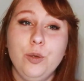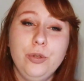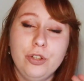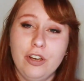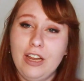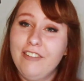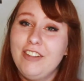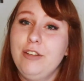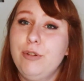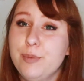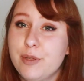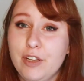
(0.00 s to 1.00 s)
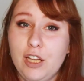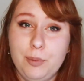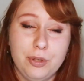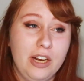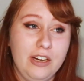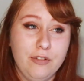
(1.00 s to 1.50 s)
You do not have any rooms
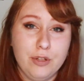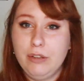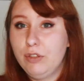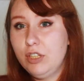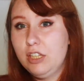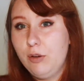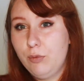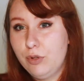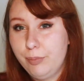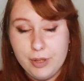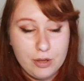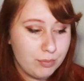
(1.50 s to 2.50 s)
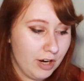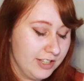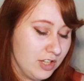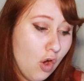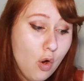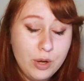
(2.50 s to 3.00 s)
available, and even if you did, it wouldn't be the
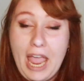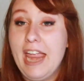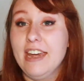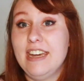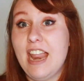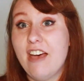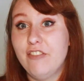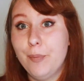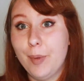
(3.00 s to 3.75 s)
price. Okay, never